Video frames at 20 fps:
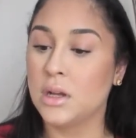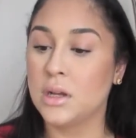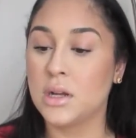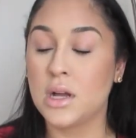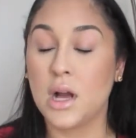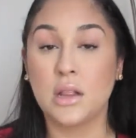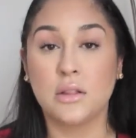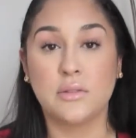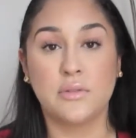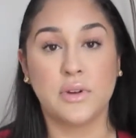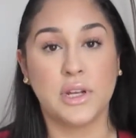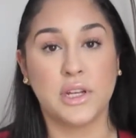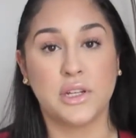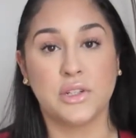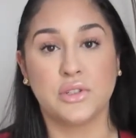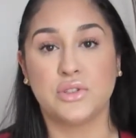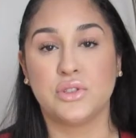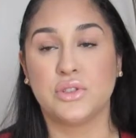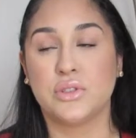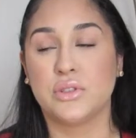Color
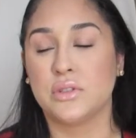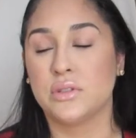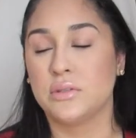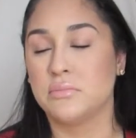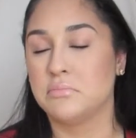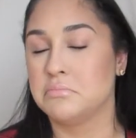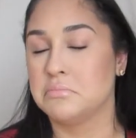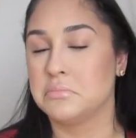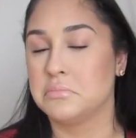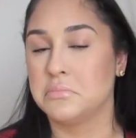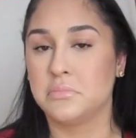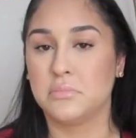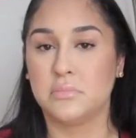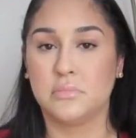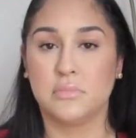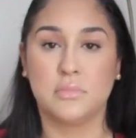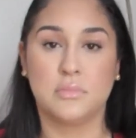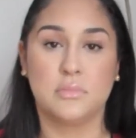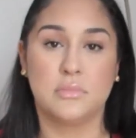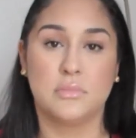range.
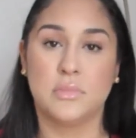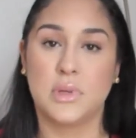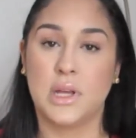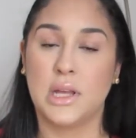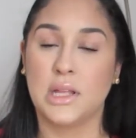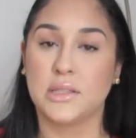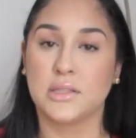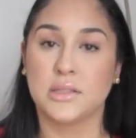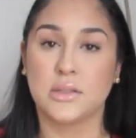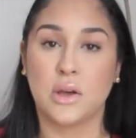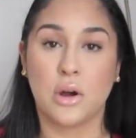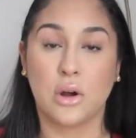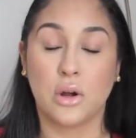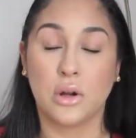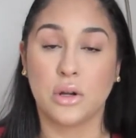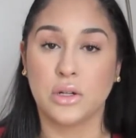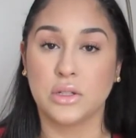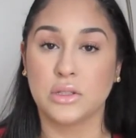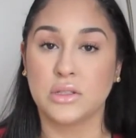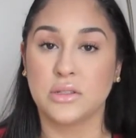It's
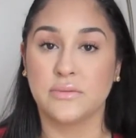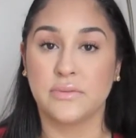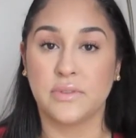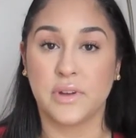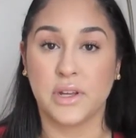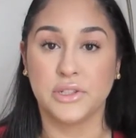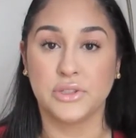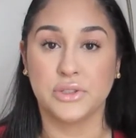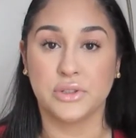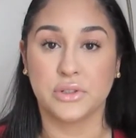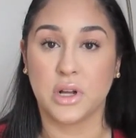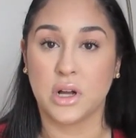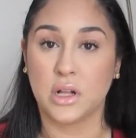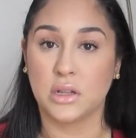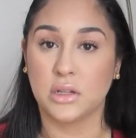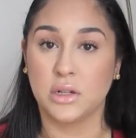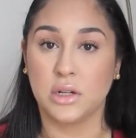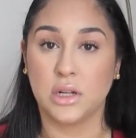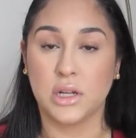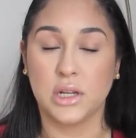hard to find your
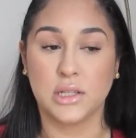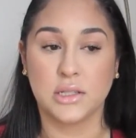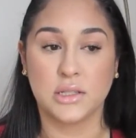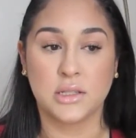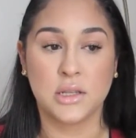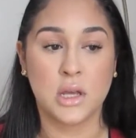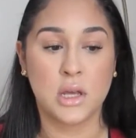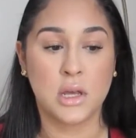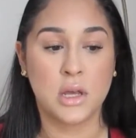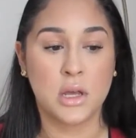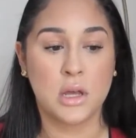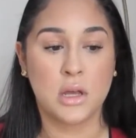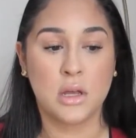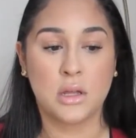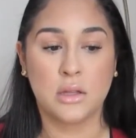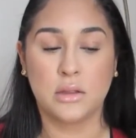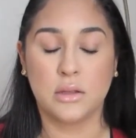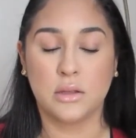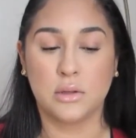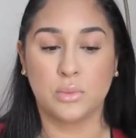color.
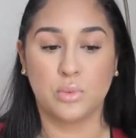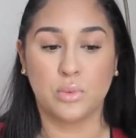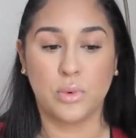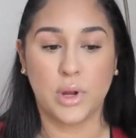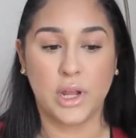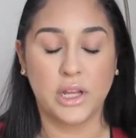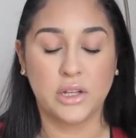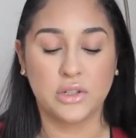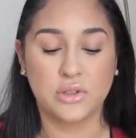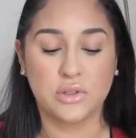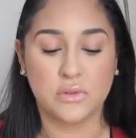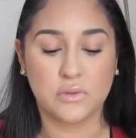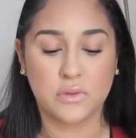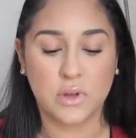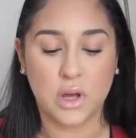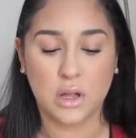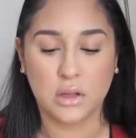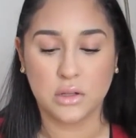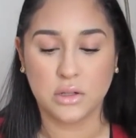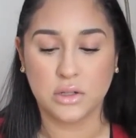The range of
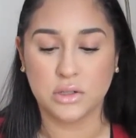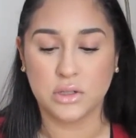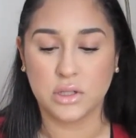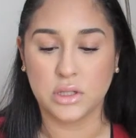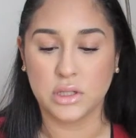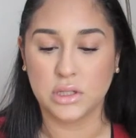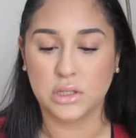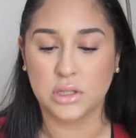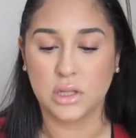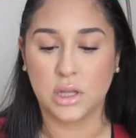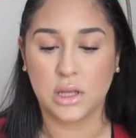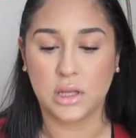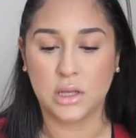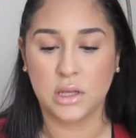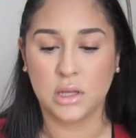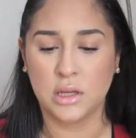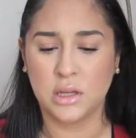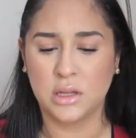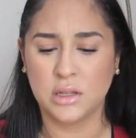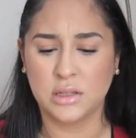colors is like,
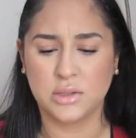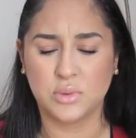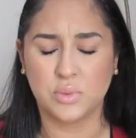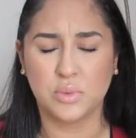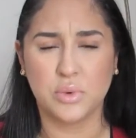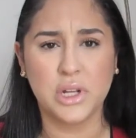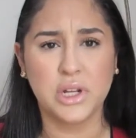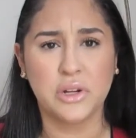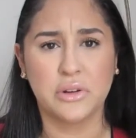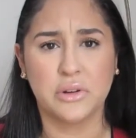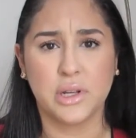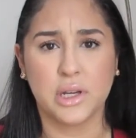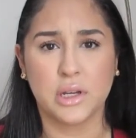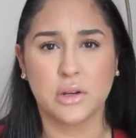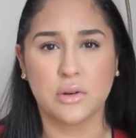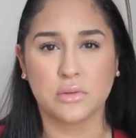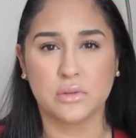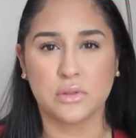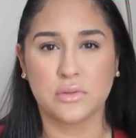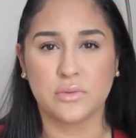it's weird. It
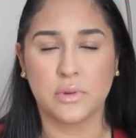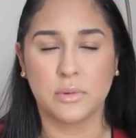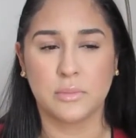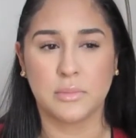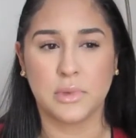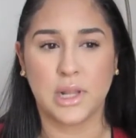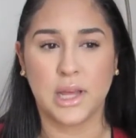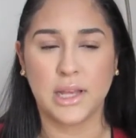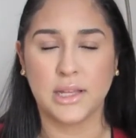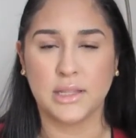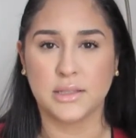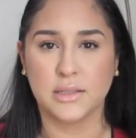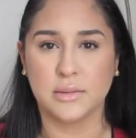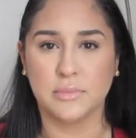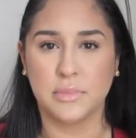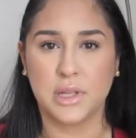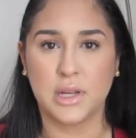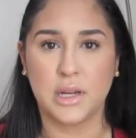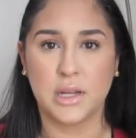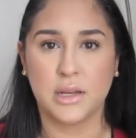goes from light to
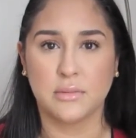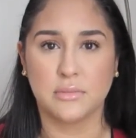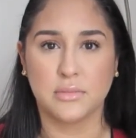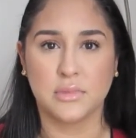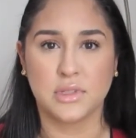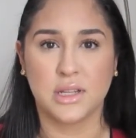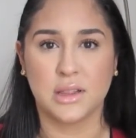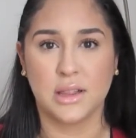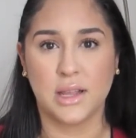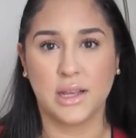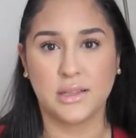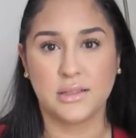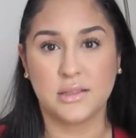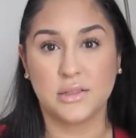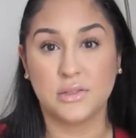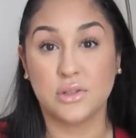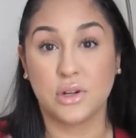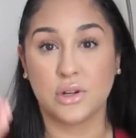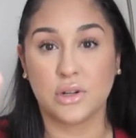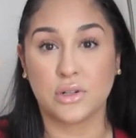medium to light
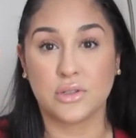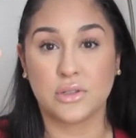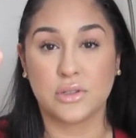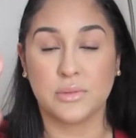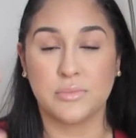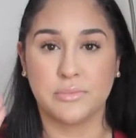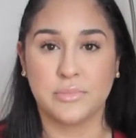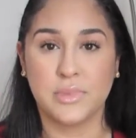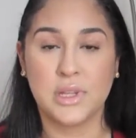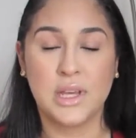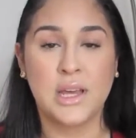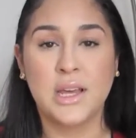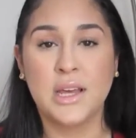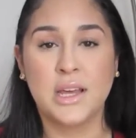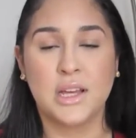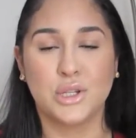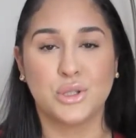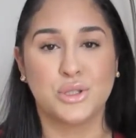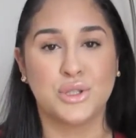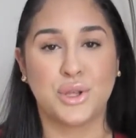to dark to,
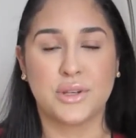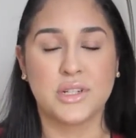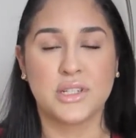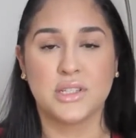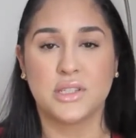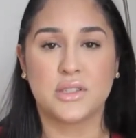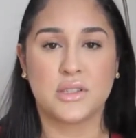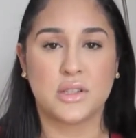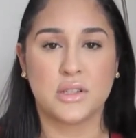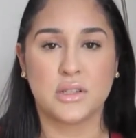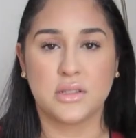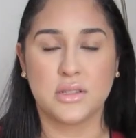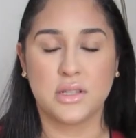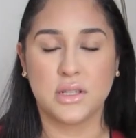it's just